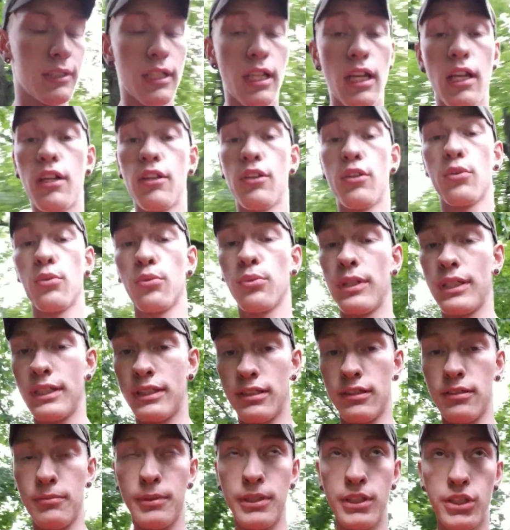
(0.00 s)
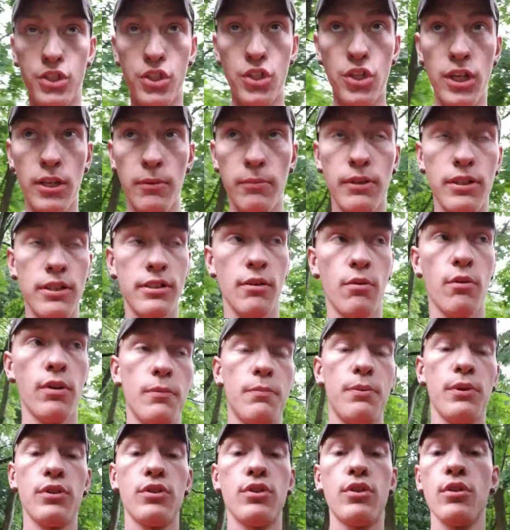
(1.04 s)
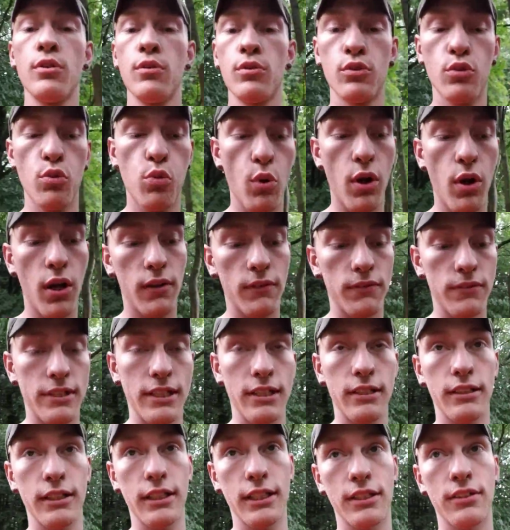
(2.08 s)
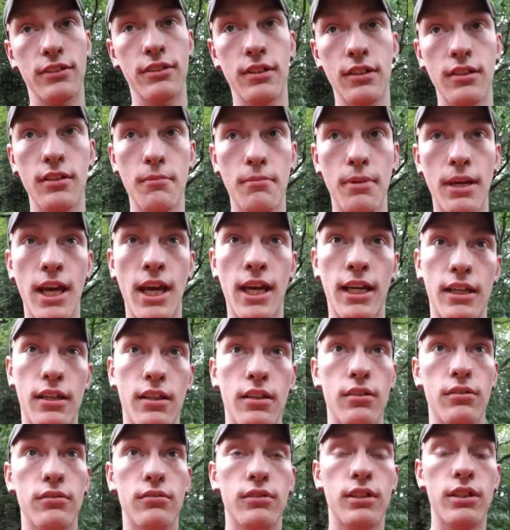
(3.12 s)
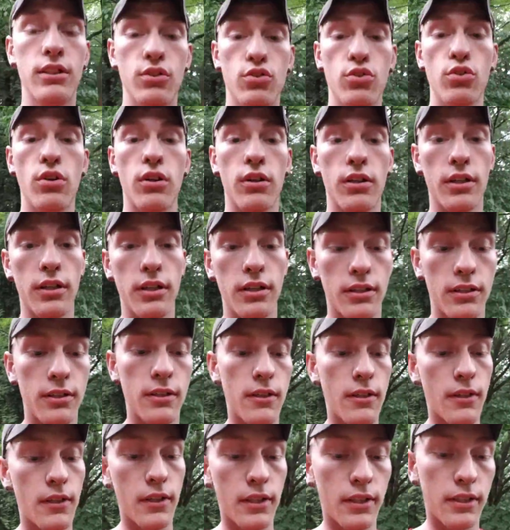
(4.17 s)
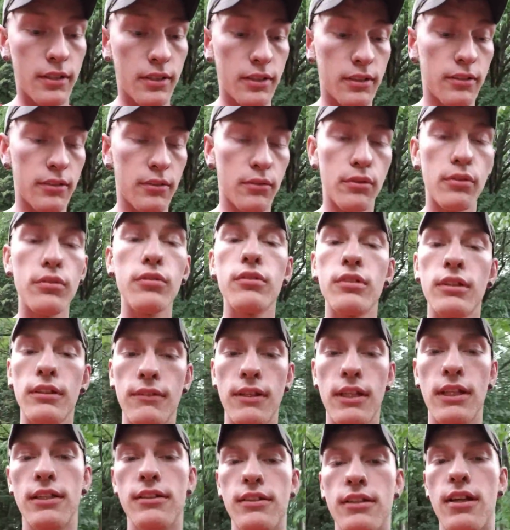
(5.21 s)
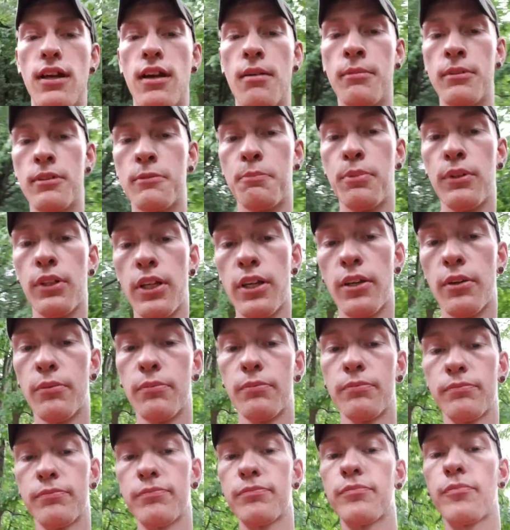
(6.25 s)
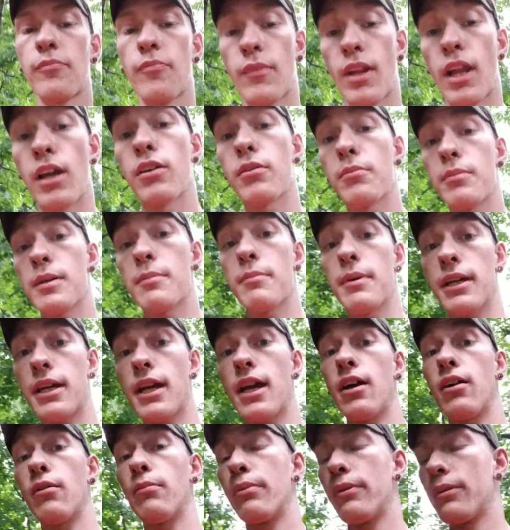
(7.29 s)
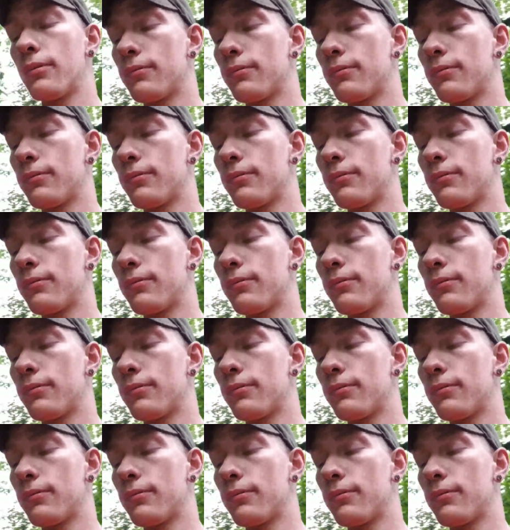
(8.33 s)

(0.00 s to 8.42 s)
and they're reasonably cheap because I want to put two 12s at least in the back, in the trunk, leave that in the comments below. That would be a big help.